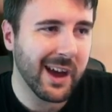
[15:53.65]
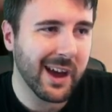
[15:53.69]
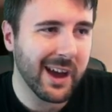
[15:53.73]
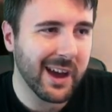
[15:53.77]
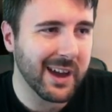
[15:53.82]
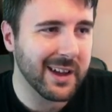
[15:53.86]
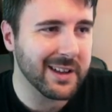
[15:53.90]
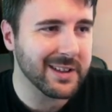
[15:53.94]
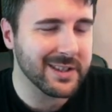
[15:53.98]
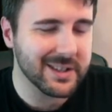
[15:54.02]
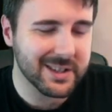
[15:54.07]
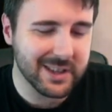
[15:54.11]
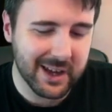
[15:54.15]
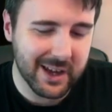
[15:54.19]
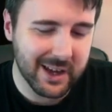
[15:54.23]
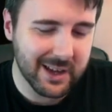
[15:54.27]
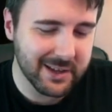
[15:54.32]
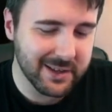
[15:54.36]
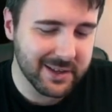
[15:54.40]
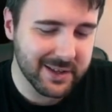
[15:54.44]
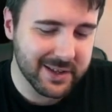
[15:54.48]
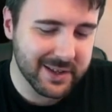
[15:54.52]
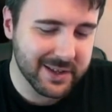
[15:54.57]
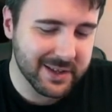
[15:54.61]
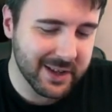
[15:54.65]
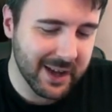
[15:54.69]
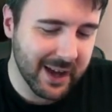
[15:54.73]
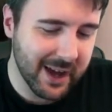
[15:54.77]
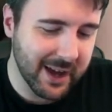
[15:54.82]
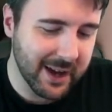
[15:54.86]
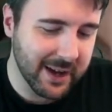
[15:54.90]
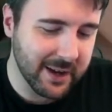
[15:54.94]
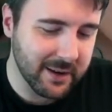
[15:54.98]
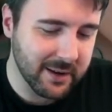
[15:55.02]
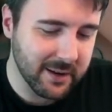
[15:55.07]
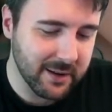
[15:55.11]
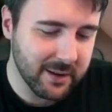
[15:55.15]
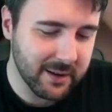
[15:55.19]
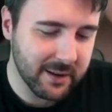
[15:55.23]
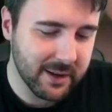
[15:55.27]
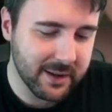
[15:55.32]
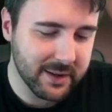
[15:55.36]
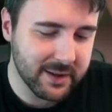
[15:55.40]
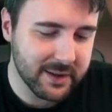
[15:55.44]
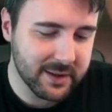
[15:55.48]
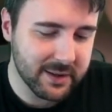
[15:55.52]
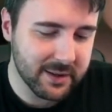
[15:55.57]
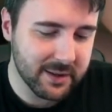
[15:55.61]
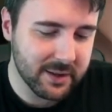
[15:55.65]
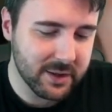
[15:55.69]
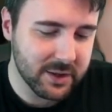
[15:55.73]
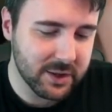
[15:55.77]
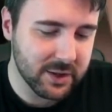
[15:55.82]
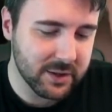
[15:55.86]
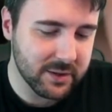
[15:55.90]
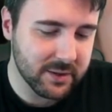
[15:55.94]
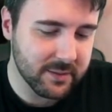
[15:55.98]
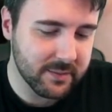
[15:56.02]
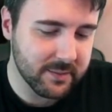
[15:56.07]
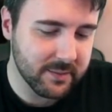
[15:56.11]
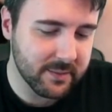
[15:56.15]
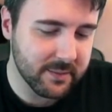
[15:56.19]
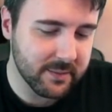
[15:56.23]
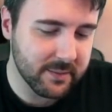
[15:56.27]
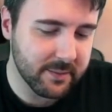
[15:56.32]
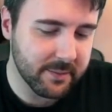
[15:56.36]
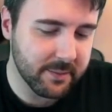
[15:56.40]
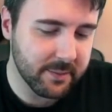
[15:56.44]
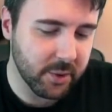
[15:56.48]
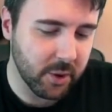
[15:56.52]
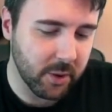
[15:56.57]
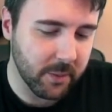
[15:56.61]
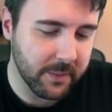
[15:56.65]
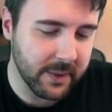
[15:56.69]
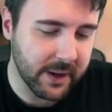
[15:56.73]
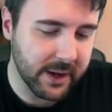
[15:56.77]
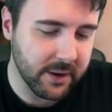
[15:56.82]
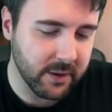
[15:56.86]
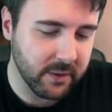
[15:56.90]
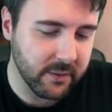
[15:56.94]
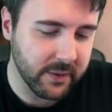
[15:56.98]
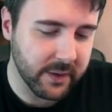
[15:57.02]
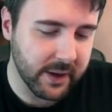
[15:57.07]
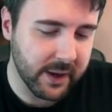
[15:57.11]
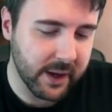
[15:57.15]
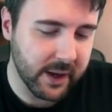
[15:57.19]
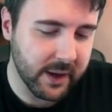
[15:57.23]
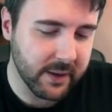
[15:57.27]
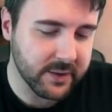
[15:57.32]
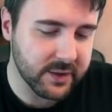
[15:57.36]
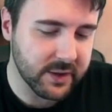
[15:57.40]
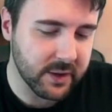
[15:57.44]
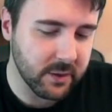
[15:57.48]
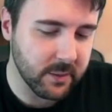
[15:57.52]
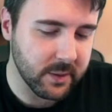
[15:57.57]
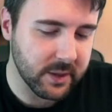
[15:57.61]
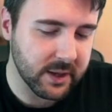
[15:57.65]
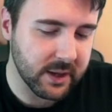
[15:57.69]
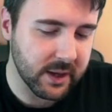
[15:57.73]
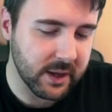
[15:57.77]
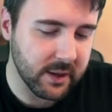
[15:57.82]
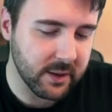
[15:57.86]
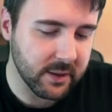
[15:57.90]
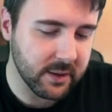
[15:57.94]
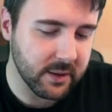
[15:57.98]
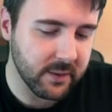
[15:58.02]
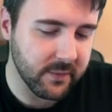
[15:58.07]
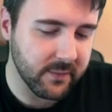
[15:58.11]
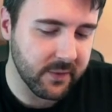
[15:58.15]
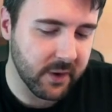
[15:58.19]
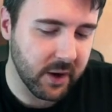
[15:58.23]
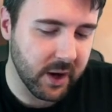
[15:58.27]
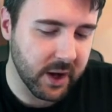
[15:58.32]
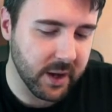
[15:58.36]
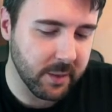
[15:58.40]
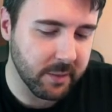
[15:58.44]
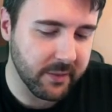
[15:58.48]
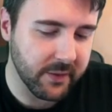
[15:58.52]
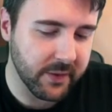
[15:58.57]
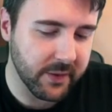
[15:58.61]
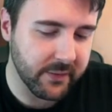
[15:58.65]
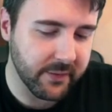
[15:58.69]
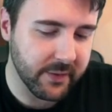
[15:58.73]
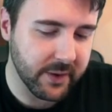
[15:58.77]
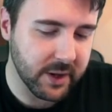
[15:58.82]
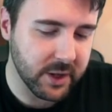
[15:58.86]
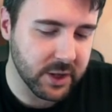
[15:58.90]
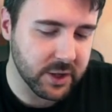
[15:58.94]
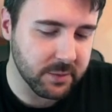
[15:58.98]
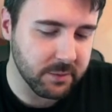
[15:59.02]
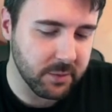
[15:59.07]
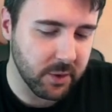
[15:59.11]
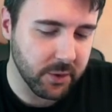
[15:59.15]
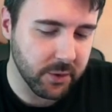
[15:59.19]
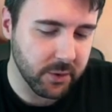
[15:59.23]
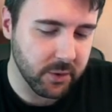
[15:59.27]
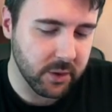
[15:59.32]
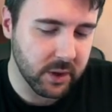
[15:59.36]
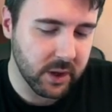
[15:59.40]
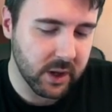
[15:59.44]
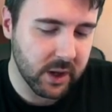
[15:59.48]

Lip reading: It's insane. Let's just pop that on there so we can get the vibe of the finished model.